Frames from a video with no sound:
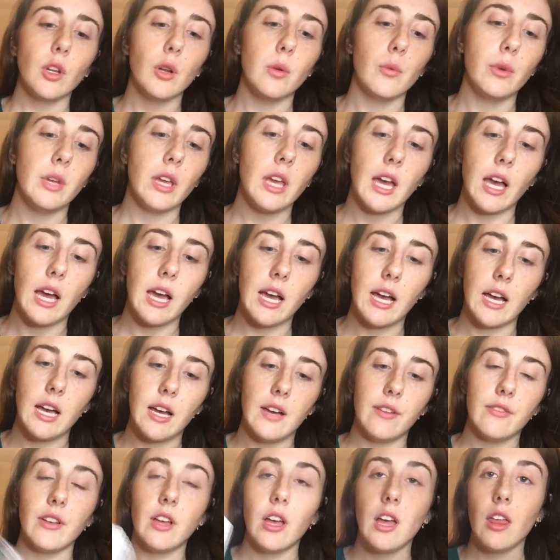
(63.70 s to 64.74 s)
We
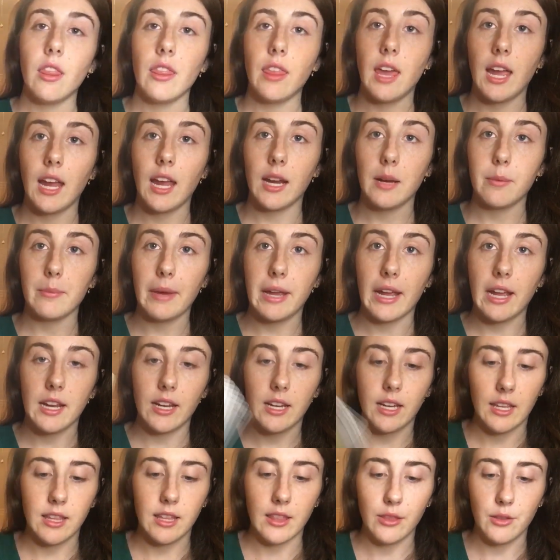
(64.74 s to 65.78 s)
have the Hangman
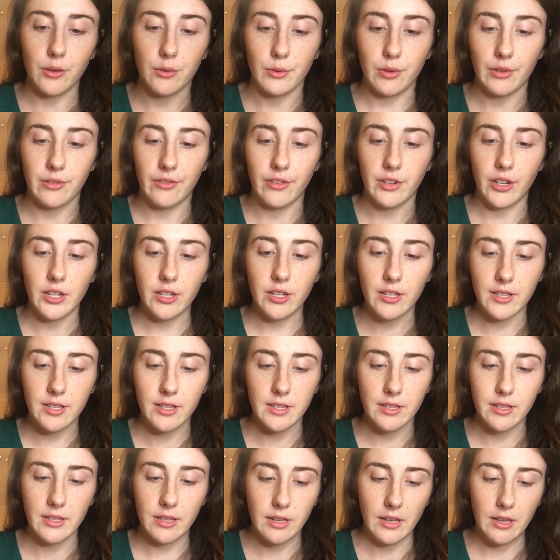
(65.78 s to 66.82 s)
in the reverse.
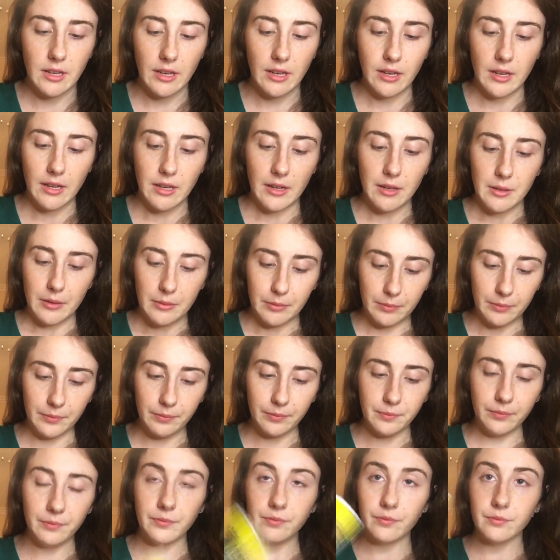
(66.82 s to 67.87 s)

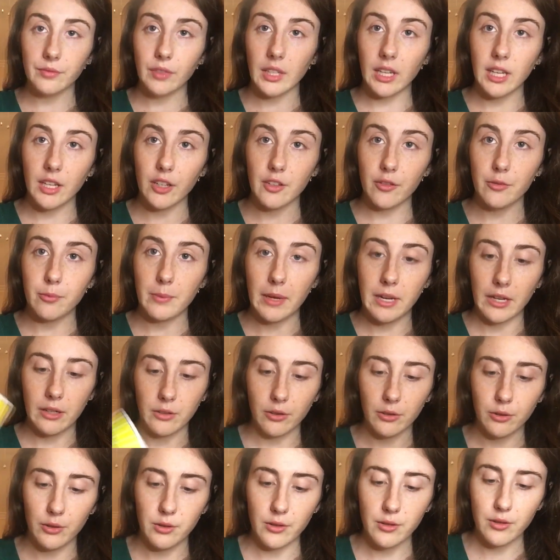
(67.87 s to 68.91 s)
King of
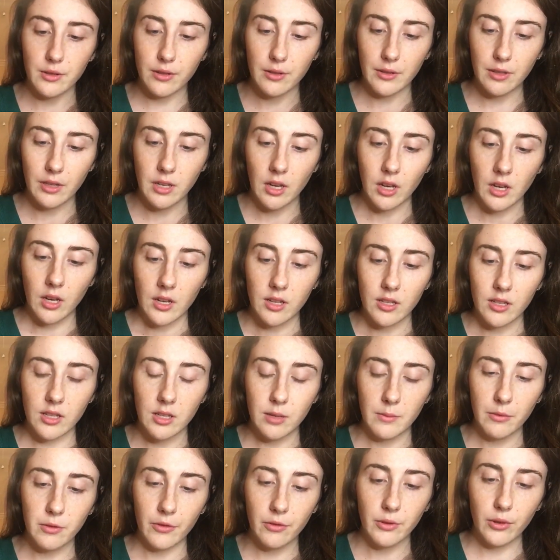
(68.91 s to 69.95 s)
Pentacles.
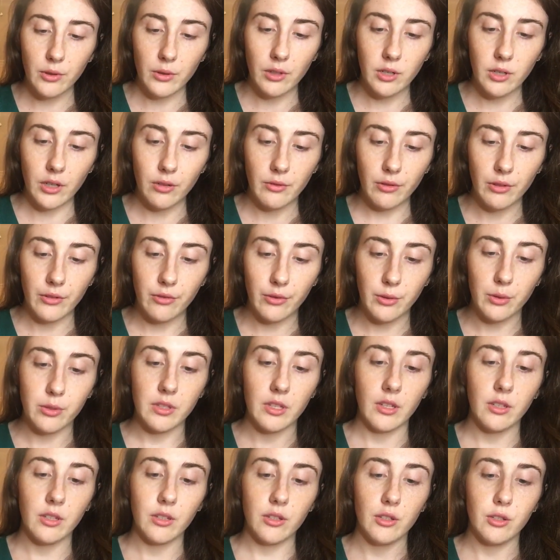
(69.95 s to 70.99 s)
Some of you are
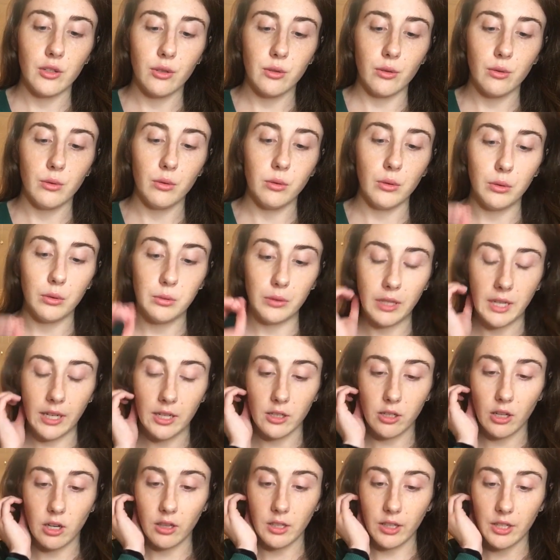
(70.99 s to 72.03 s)
refusing to
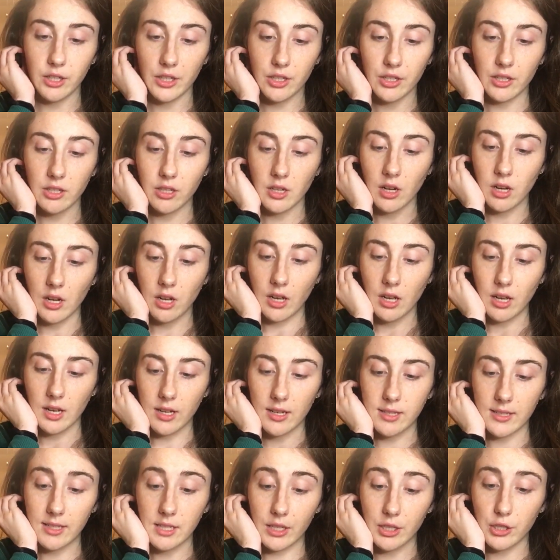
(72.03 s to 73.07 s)
acknowledge a
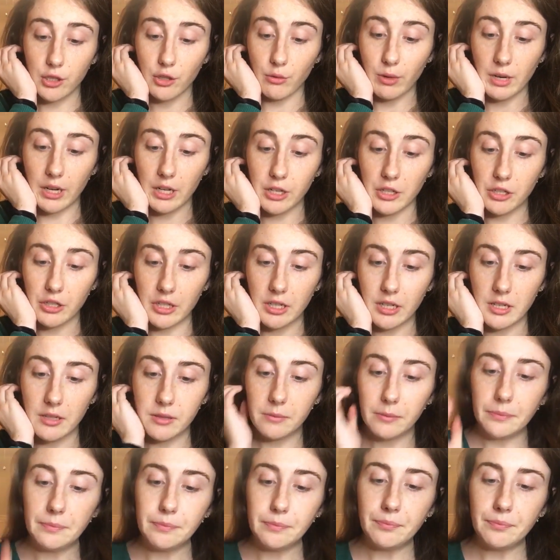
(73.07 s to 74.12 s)
situation